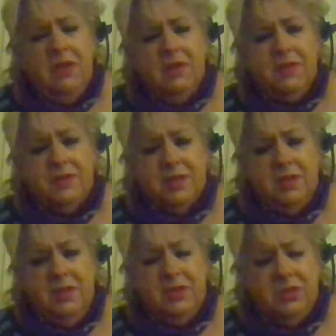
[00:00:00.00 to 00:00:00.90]

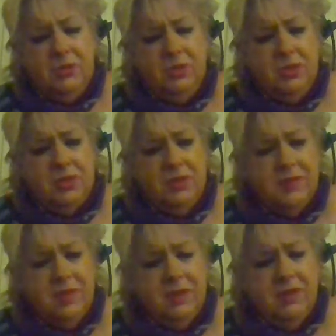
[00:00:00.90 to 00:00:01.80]
dyskinesia, which is
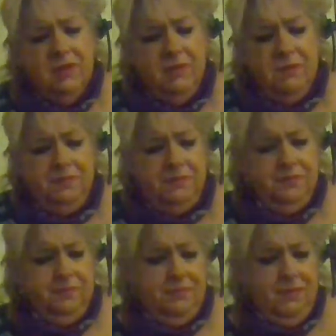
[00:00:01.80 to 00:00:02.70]
a
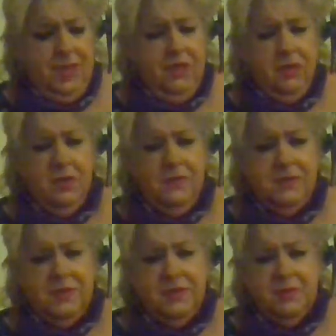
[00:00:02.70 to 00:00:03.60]
nervous
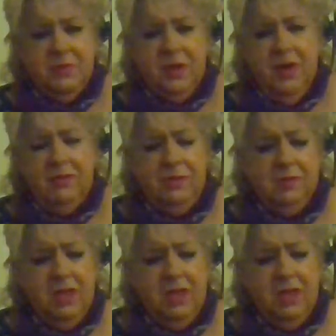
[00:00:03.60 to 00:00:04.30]
system problem,